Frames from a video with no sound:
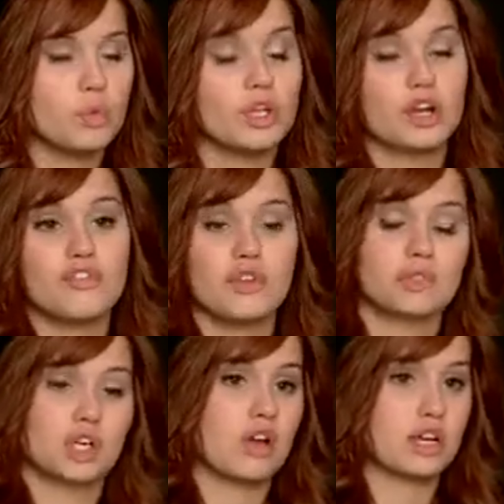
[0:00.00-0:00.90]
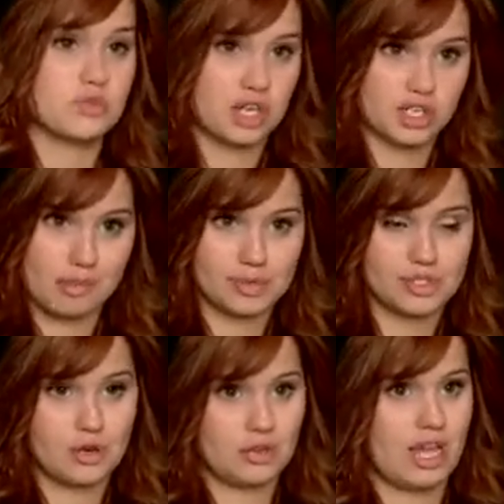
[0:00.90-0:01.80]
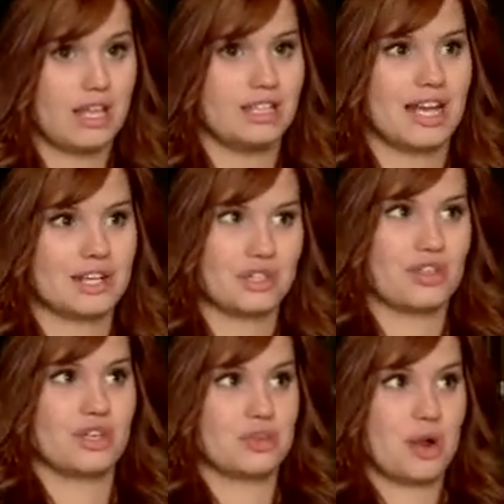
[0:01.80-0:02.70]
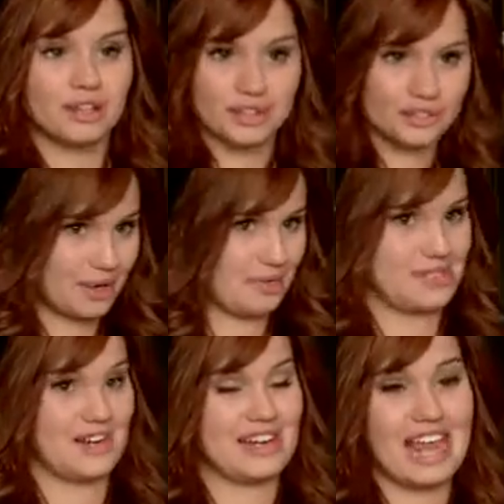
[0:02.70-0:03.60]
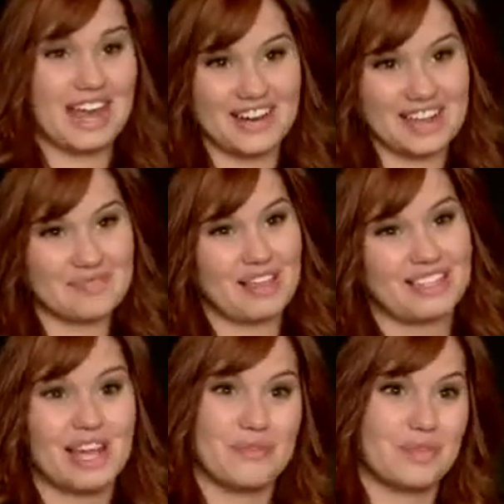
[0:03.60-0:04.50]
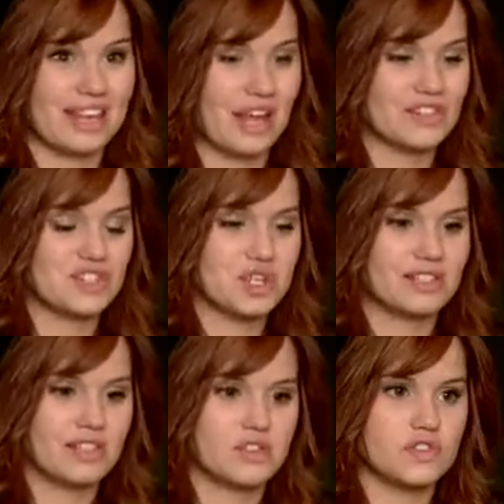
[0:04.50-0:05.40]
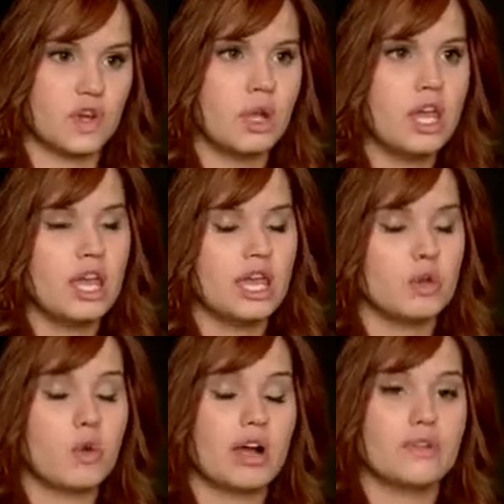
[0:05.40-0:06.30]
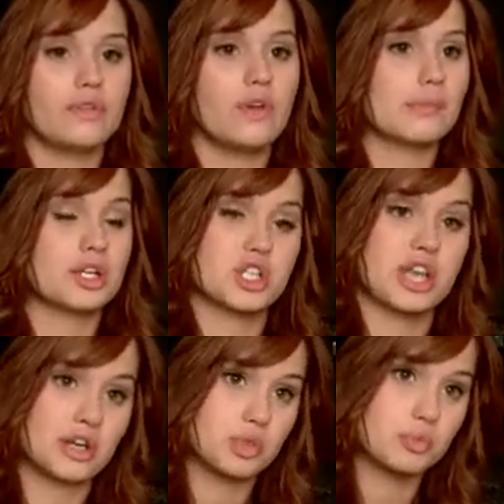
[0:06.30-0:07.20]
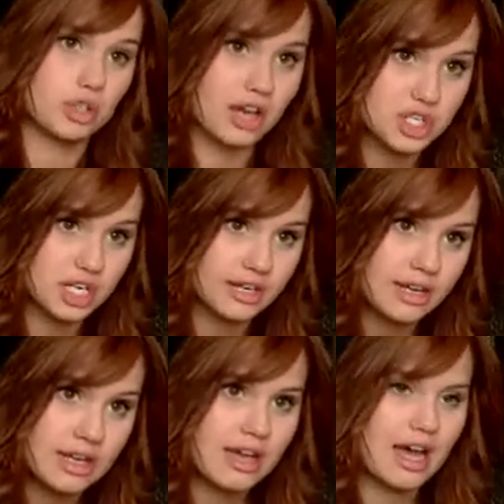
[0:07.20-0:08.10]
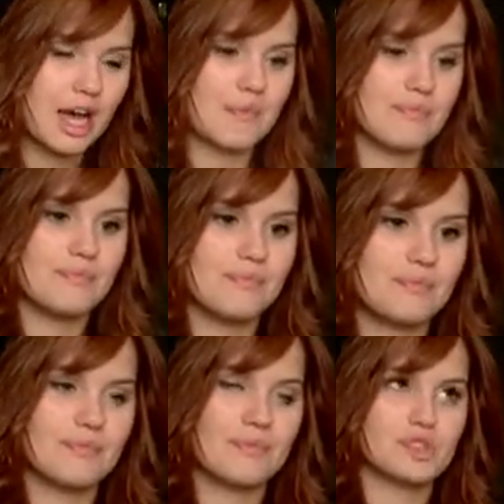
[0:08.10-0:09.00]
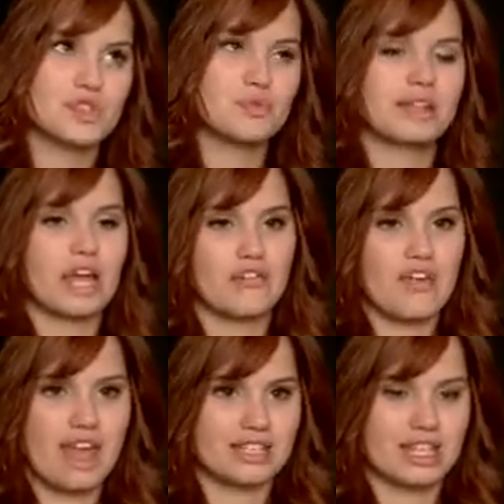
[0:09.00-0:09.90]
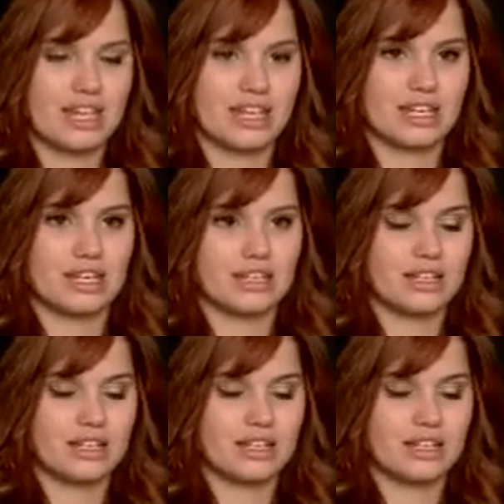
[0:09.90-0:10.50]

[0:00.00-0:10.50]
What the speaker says: we'd already filmed our graduation episode, and actually the trailer for it was already airing by the time we announced Jessie. So it was very much a natural progression. Sweet Life ending